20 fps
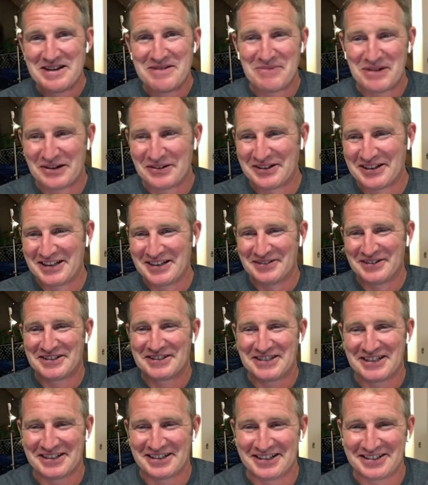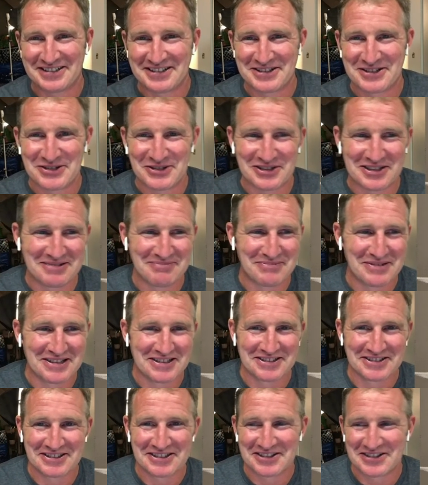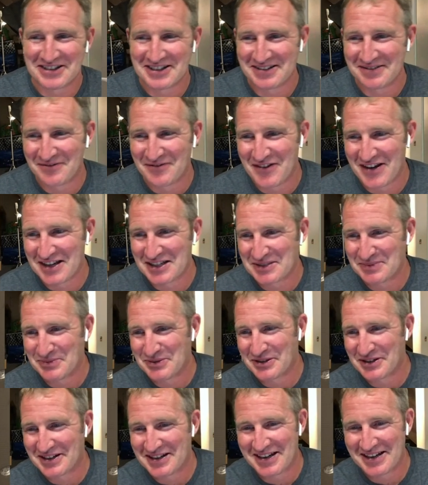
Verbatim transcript: But I want to give a shout out to John Beasley on Facebook.